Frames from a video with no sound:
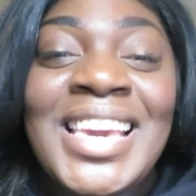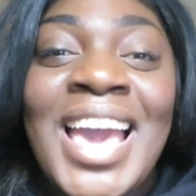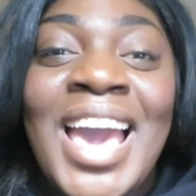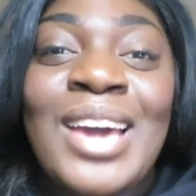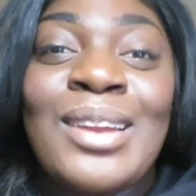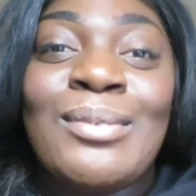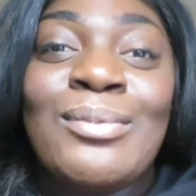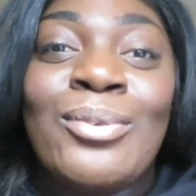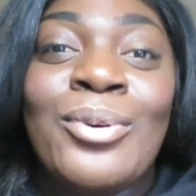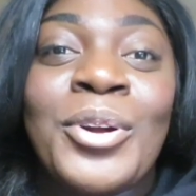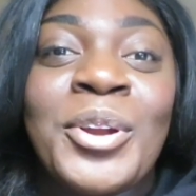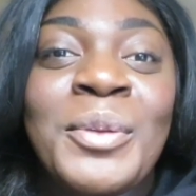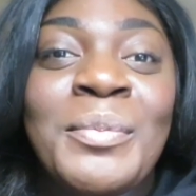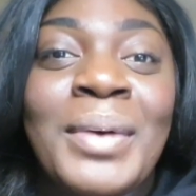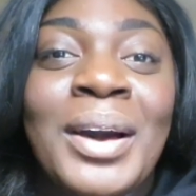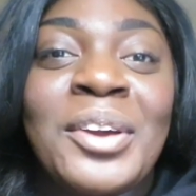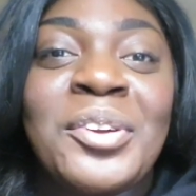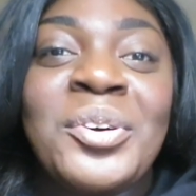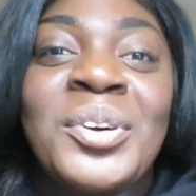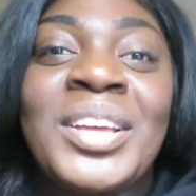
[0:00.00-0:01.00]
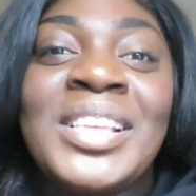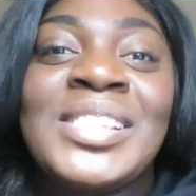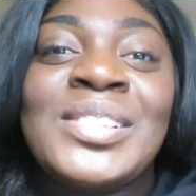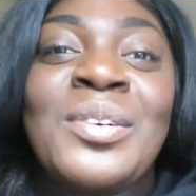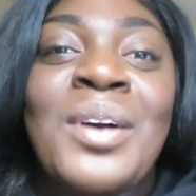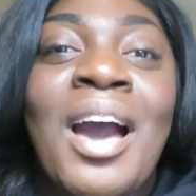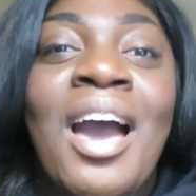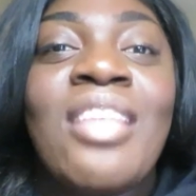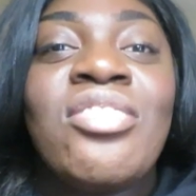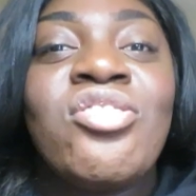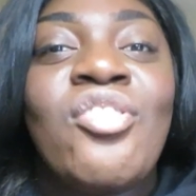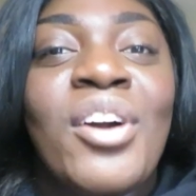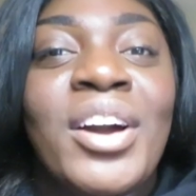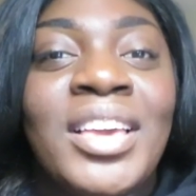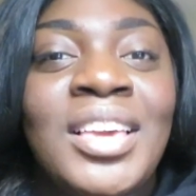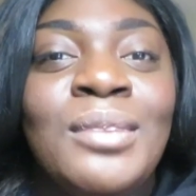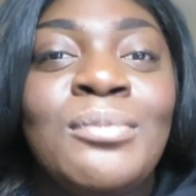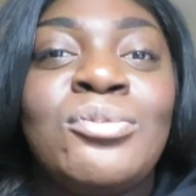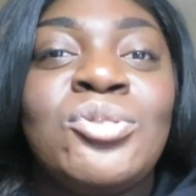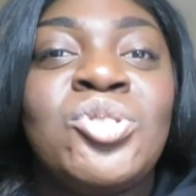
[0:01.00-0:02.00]
he had a water bottle, and so I
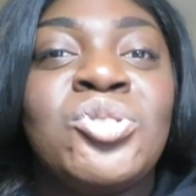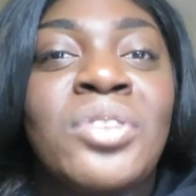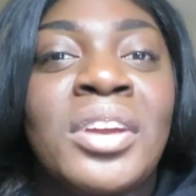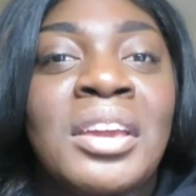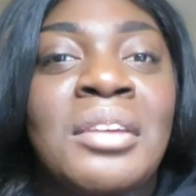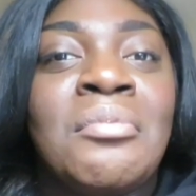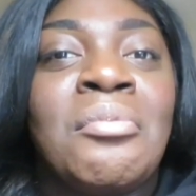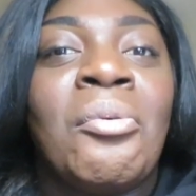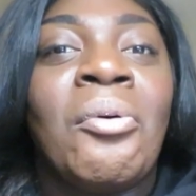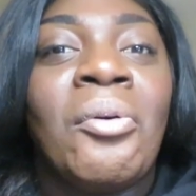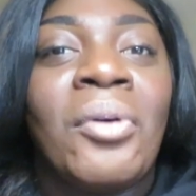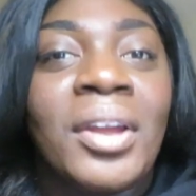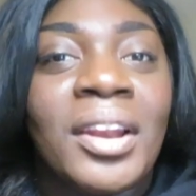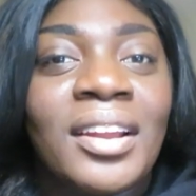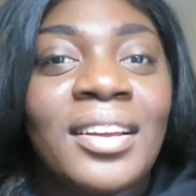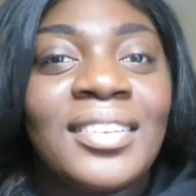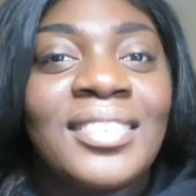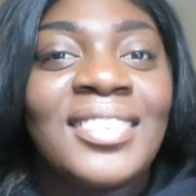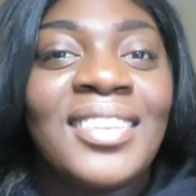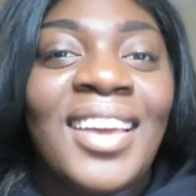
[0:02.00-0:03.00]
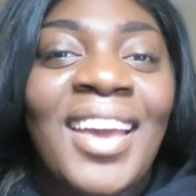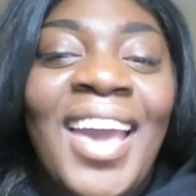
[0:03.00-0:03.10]
thought he was drinking water.